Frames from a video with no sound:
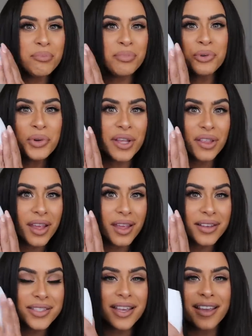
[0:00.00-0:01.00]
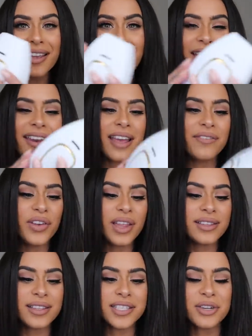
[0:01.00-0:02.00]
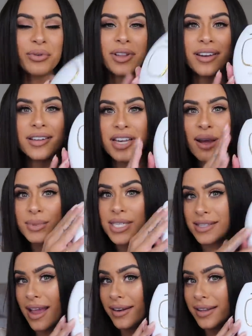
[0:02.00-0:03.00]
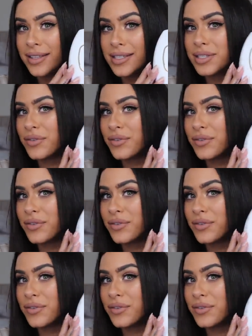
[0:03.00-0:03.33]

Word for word: beauty things, like, and I feel like they did a really good job designing this.